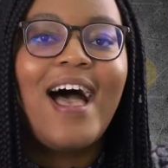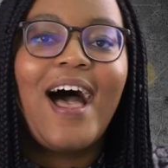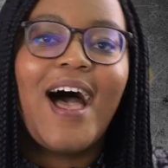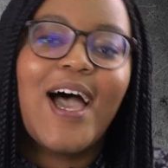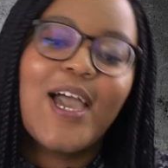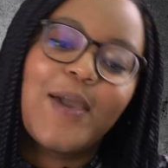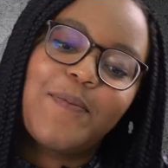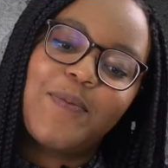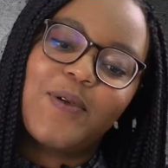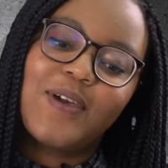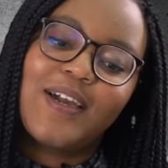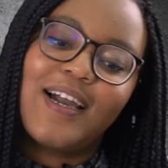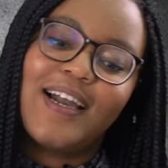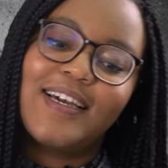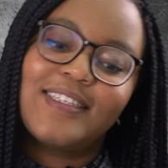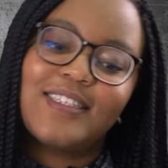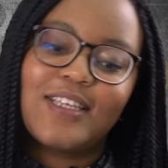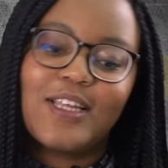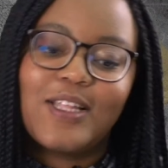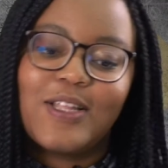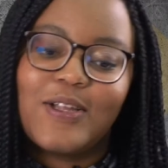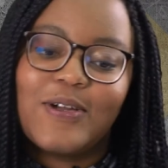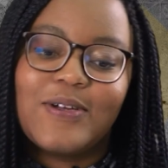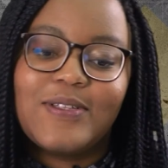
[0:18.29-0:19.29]
I hope you guys
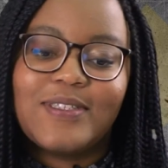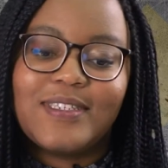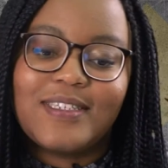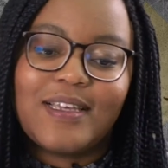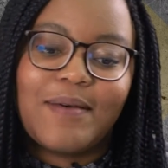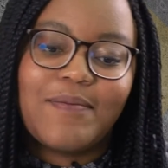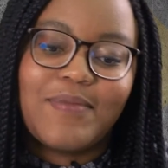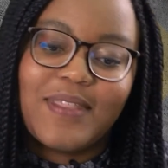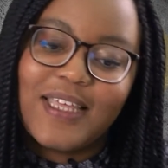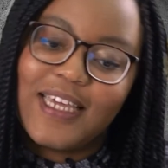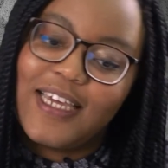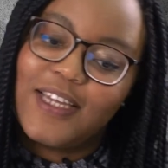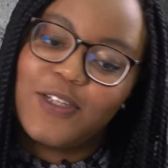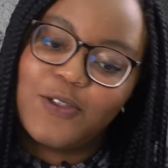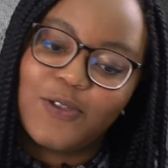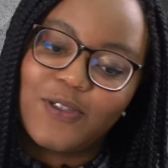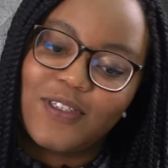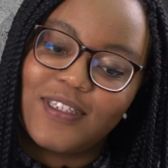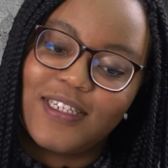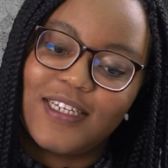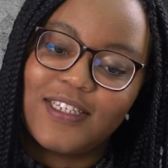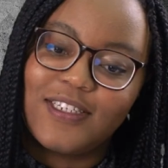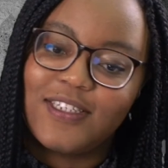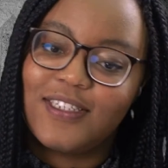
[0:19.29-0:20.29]
learned something
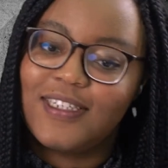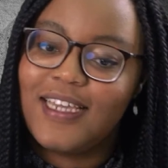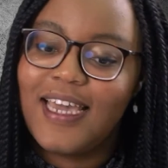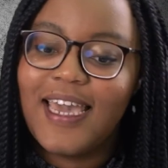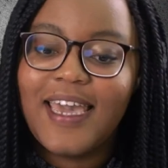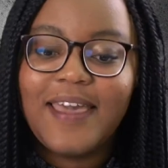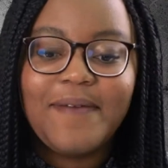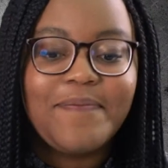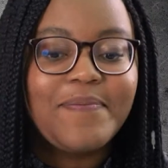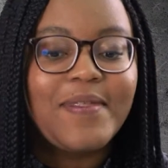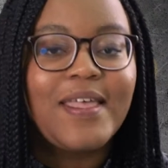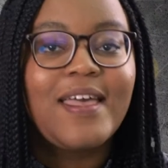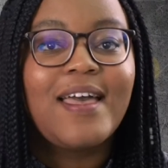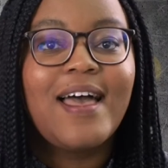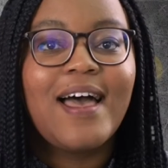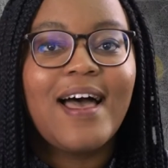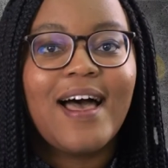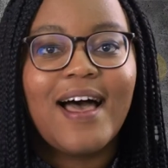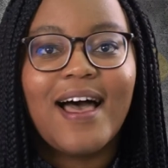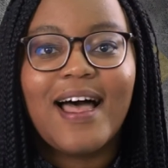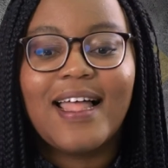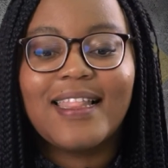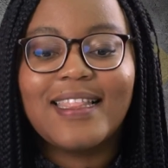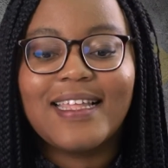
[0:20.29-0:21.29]
interesting today.
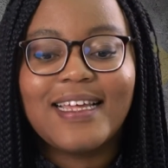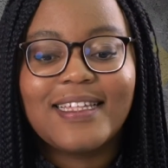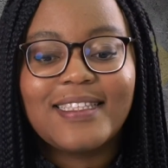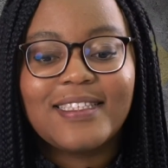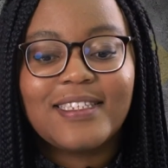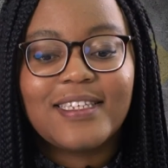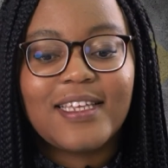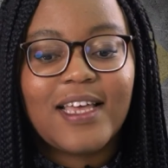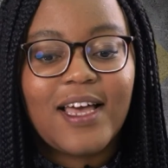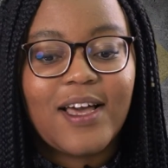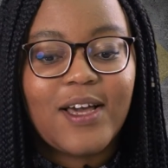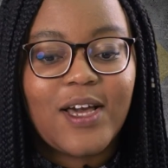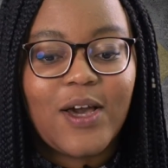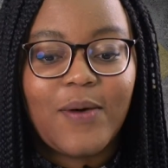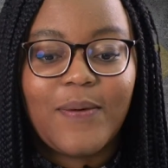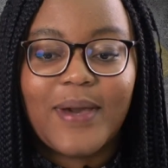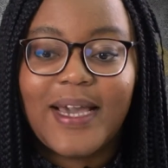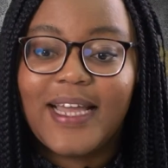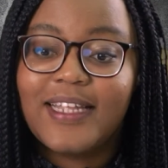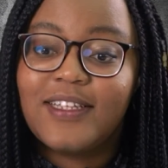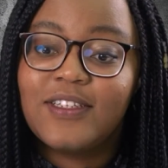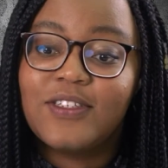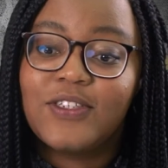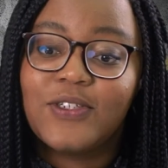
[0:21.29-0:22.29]
Let's go
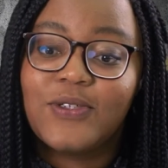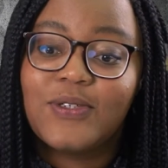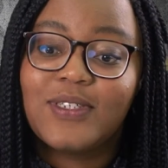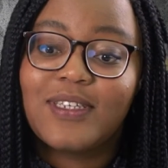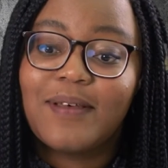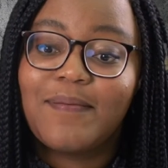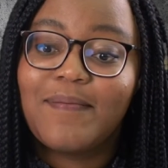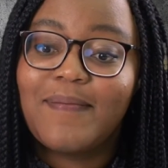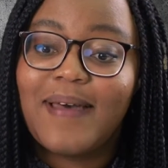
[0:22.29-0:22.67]
ahead and do some